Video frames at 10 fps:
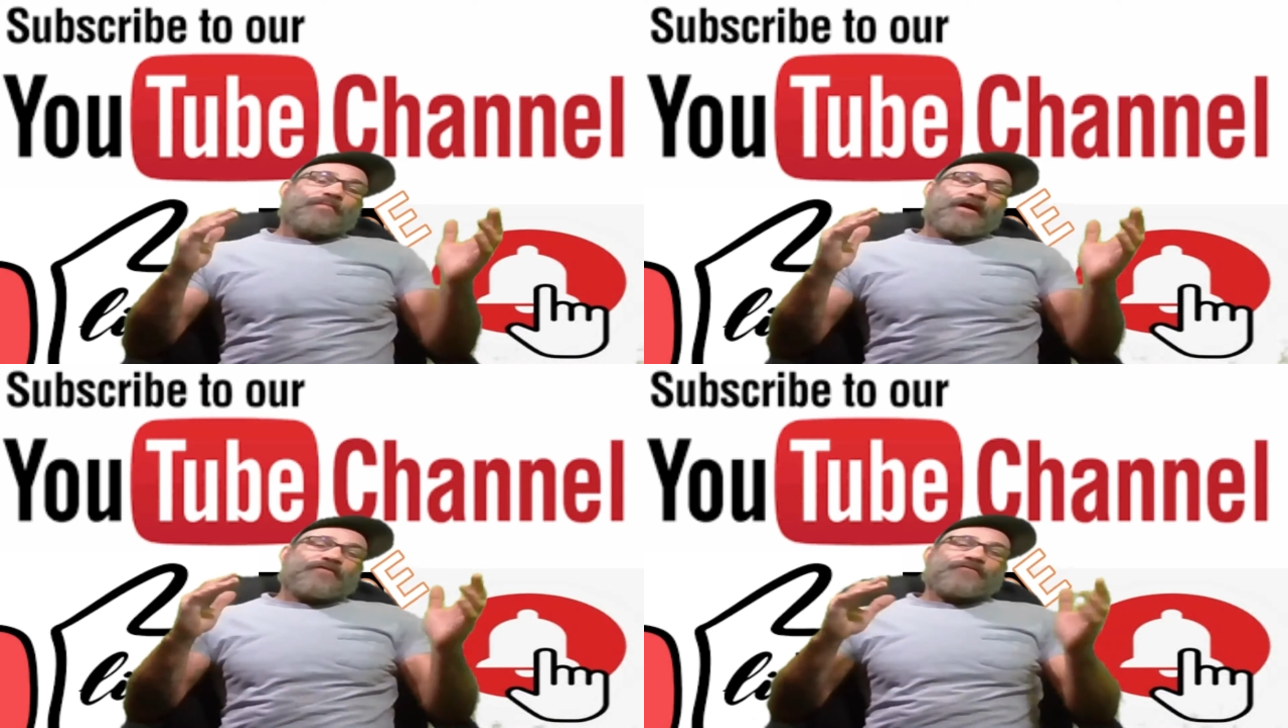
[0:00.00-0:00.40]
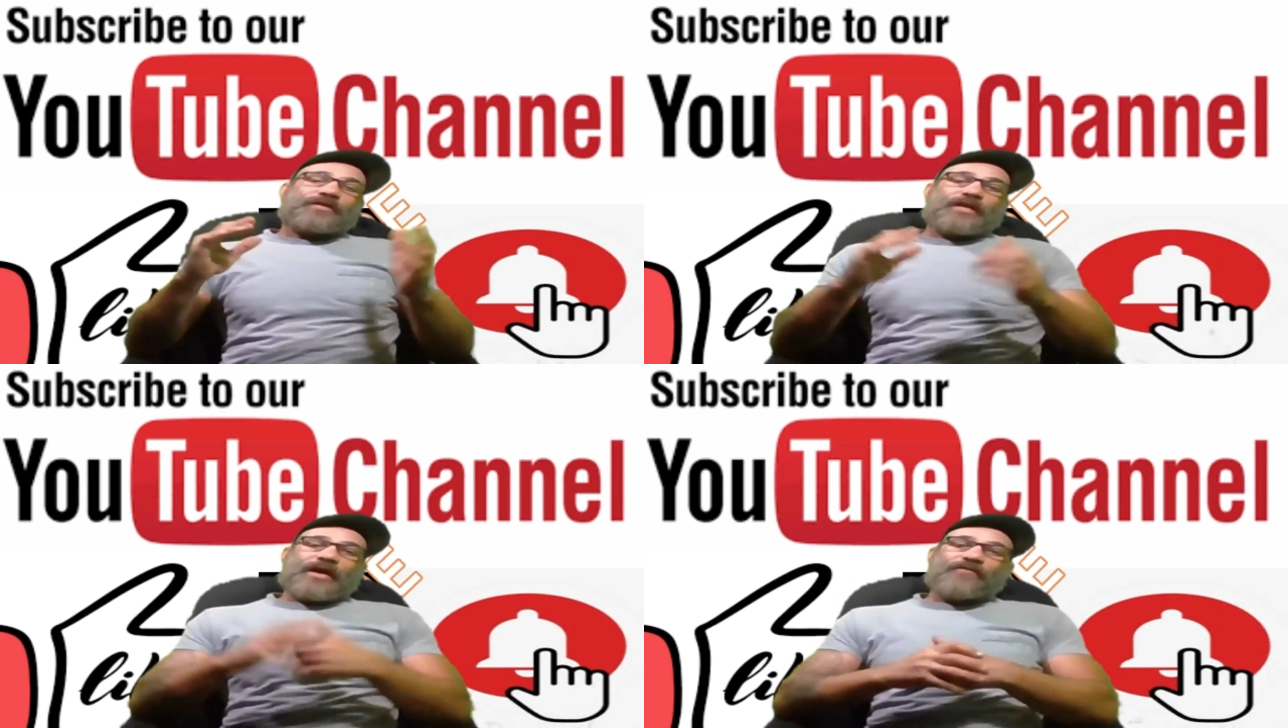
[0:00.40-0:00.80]
My
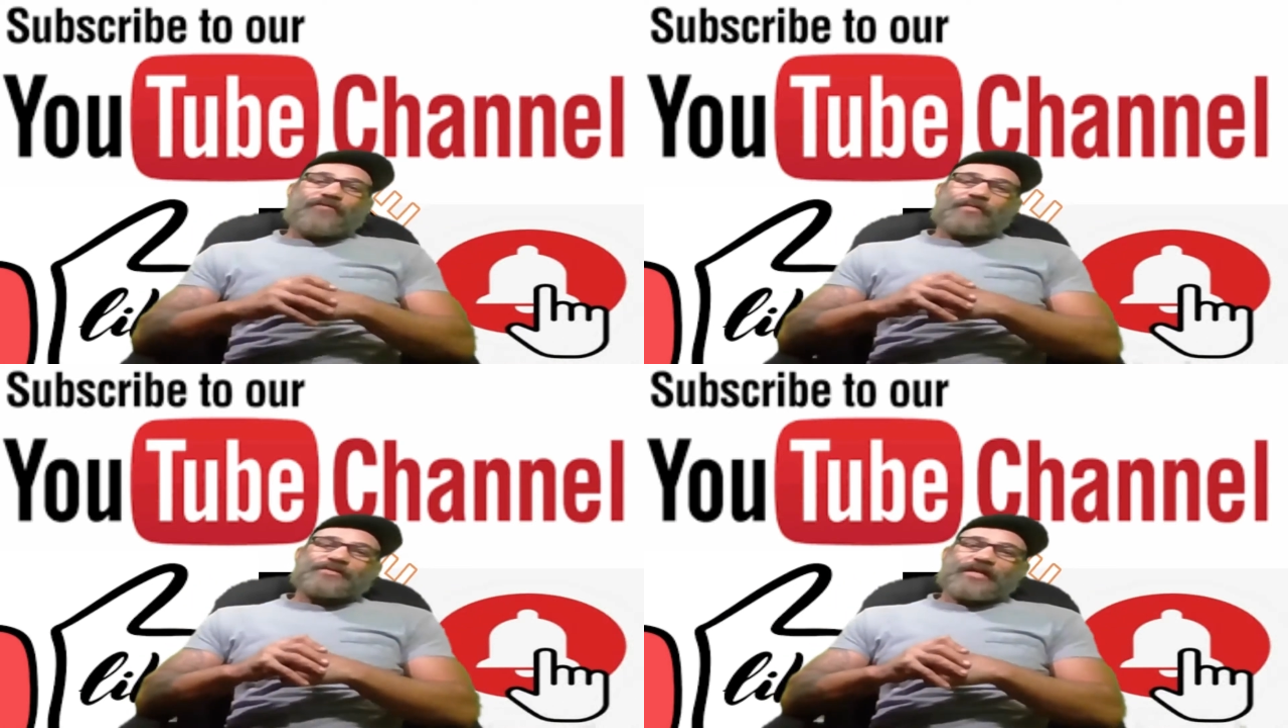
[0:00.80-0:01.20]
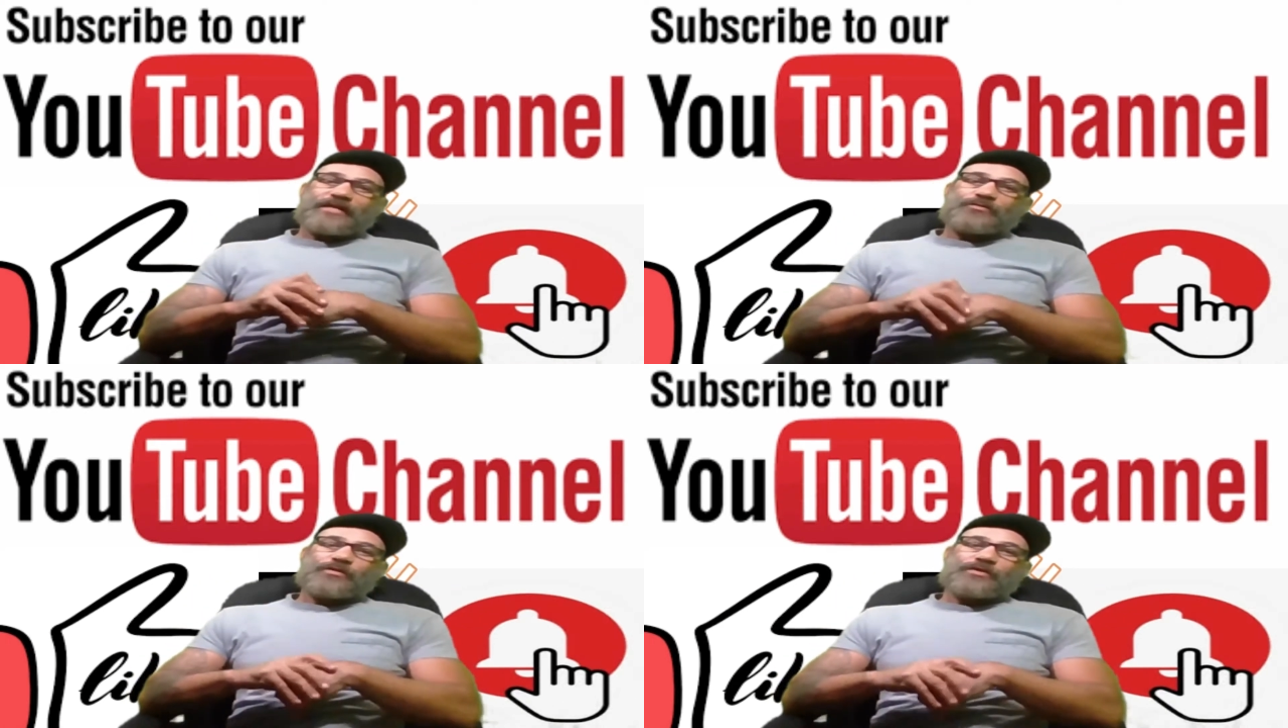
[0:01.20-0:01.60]
Free Life, I'm
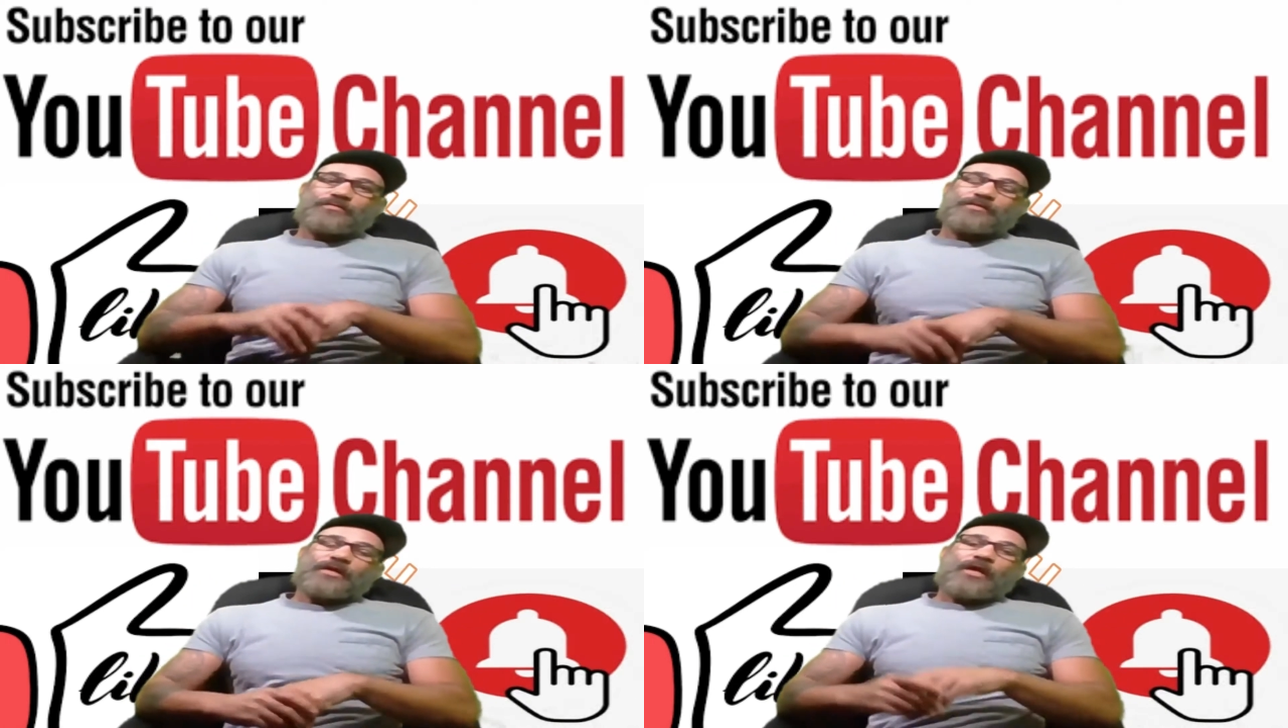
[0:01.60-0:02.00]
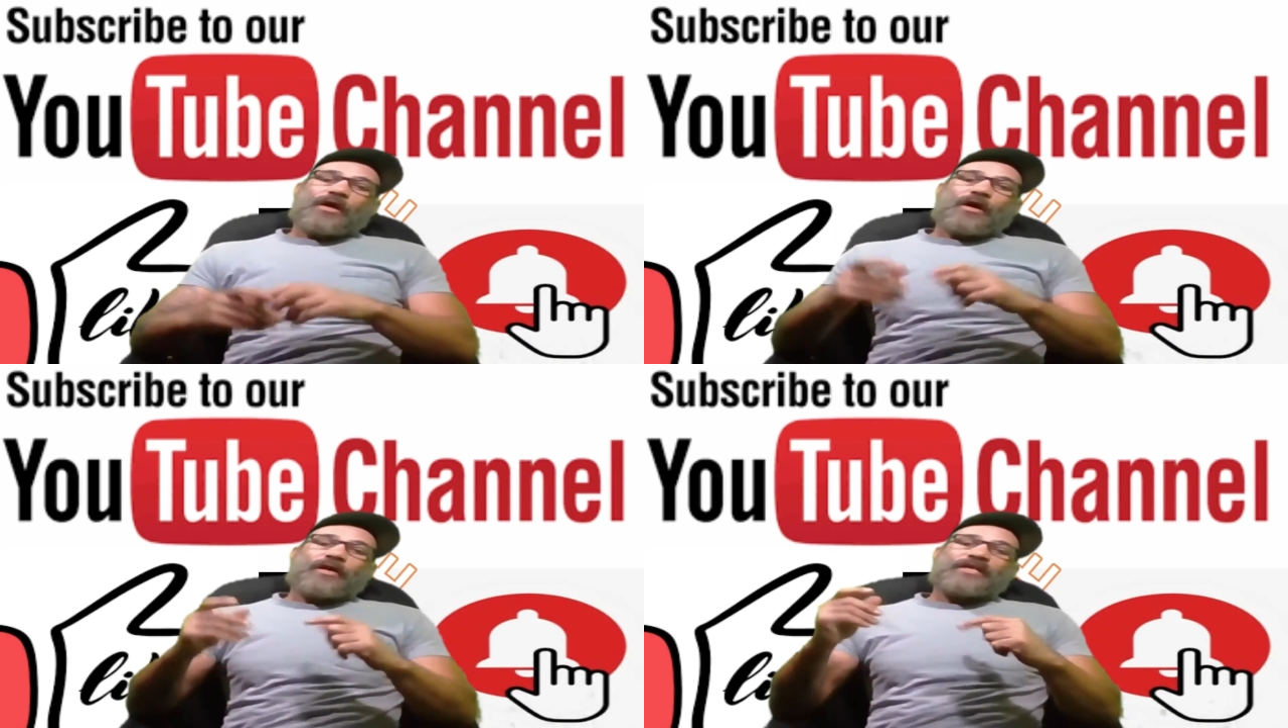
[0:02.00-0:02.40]
Saxx Williams.
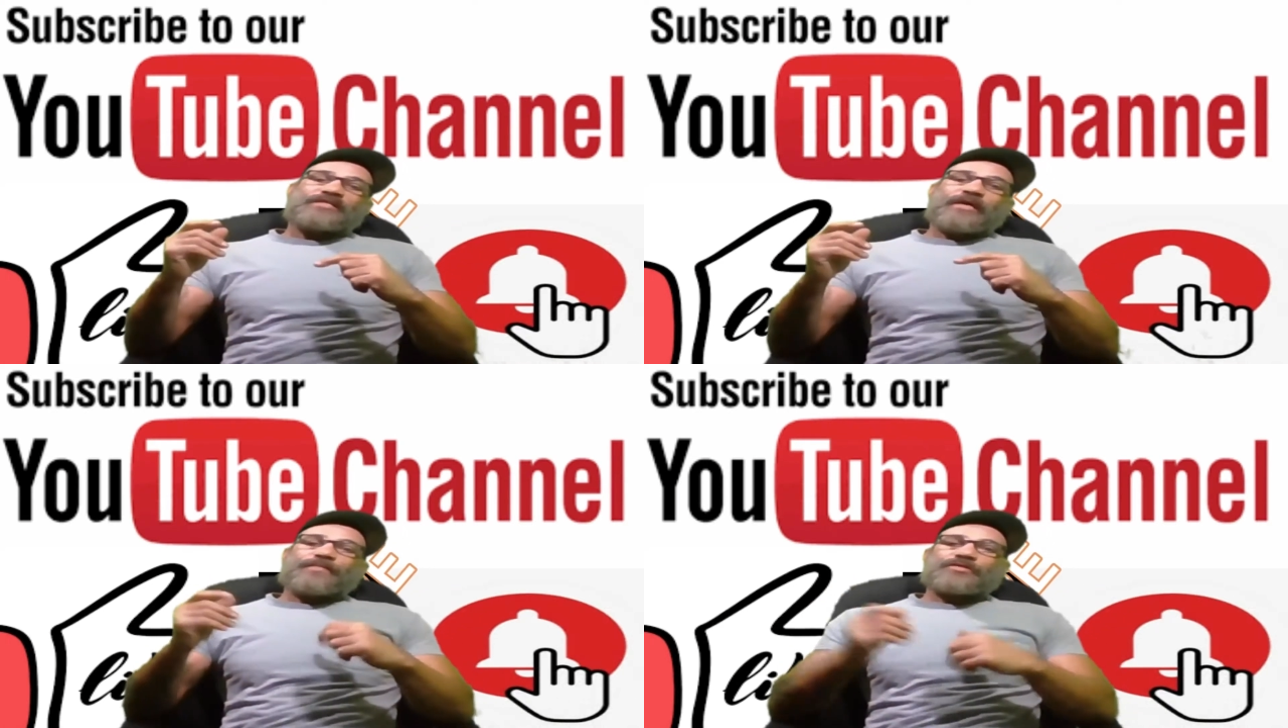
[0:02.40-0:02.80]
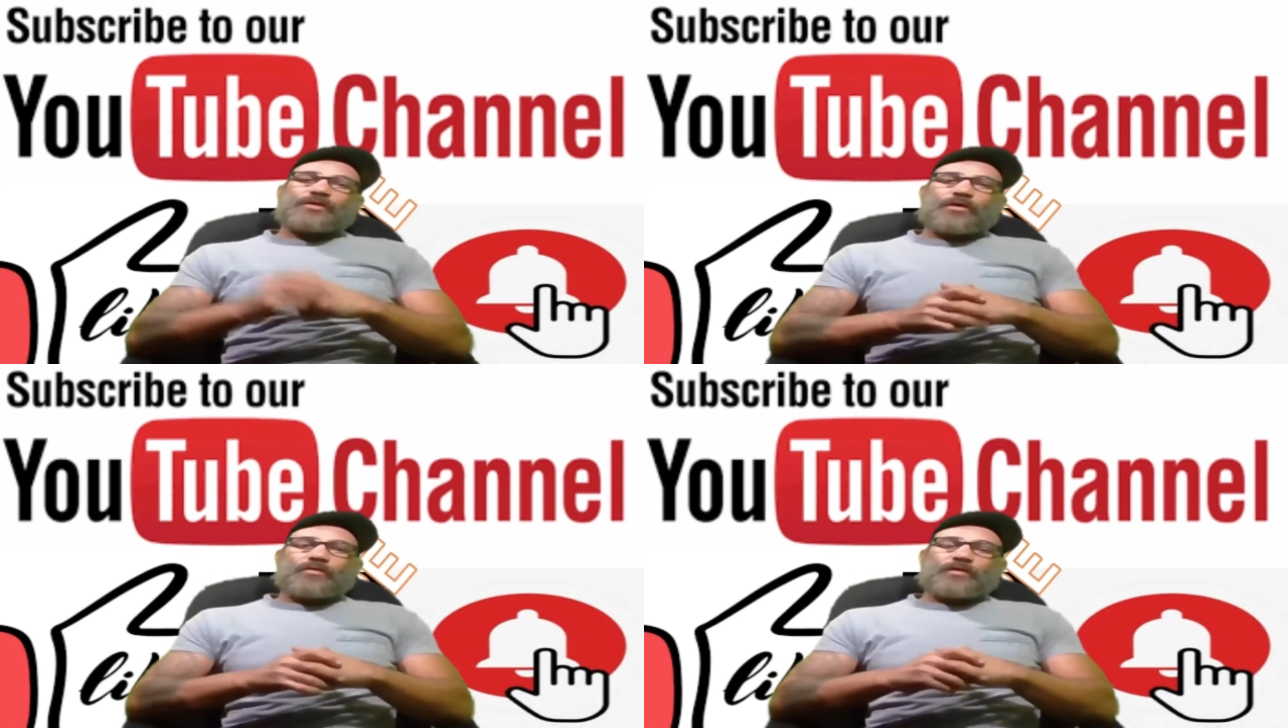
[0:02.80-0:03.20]
On this
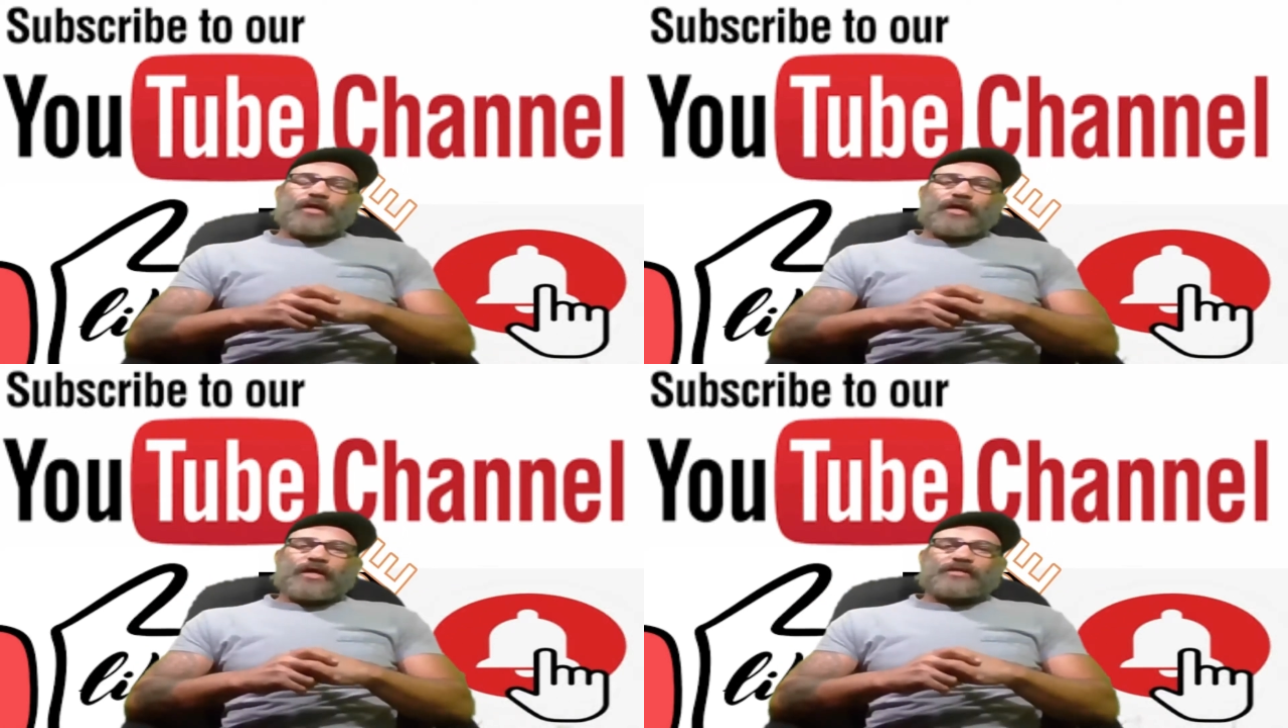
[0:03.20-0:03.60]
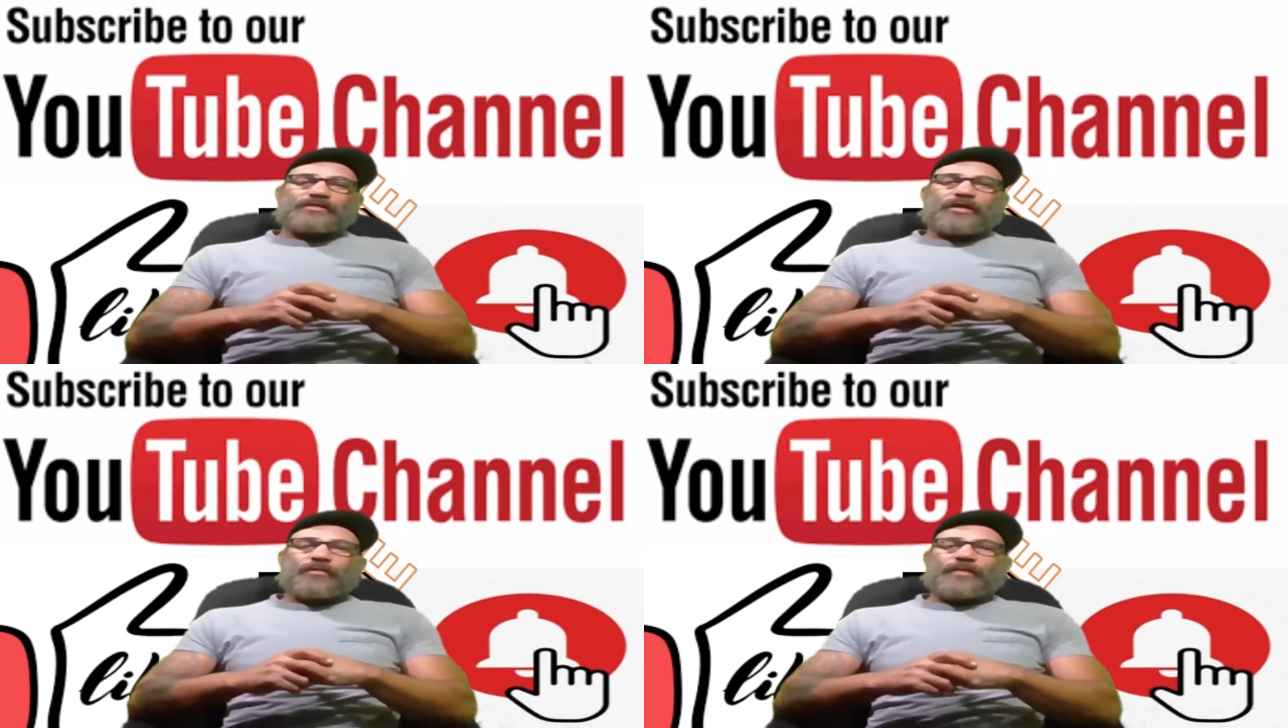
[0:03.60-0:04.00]
episode uh,
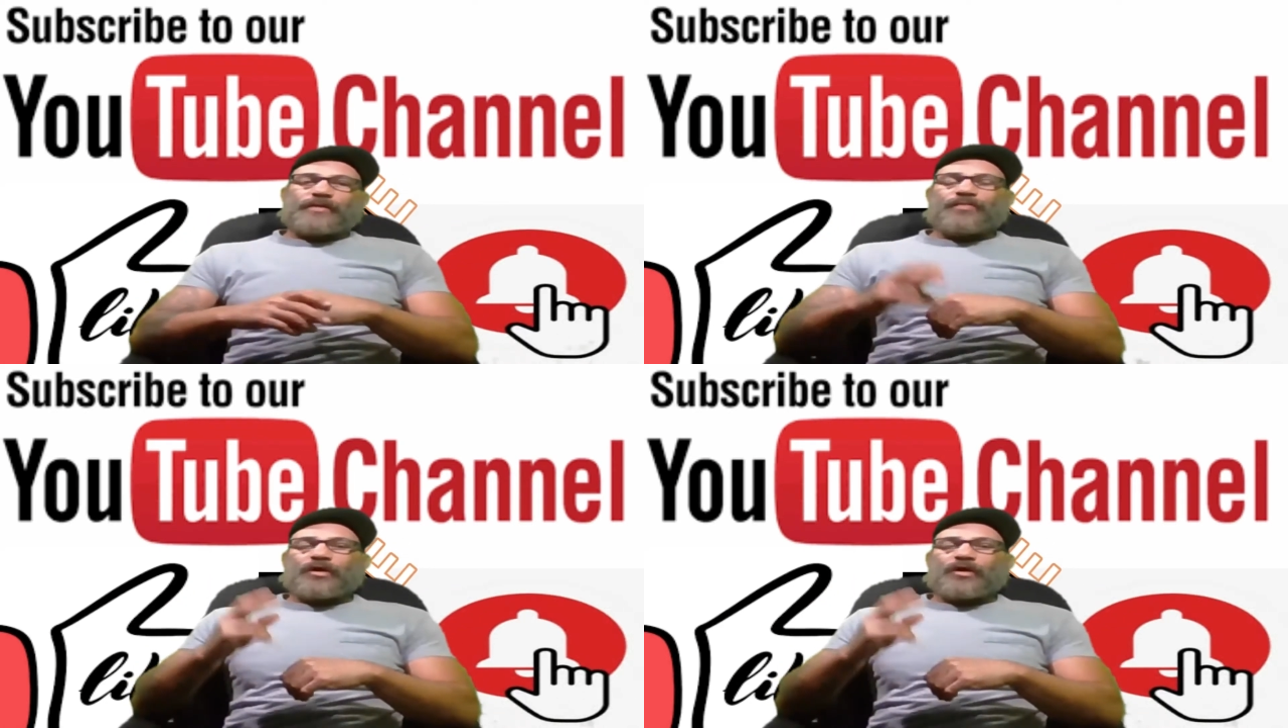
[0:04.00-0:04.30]
is going to be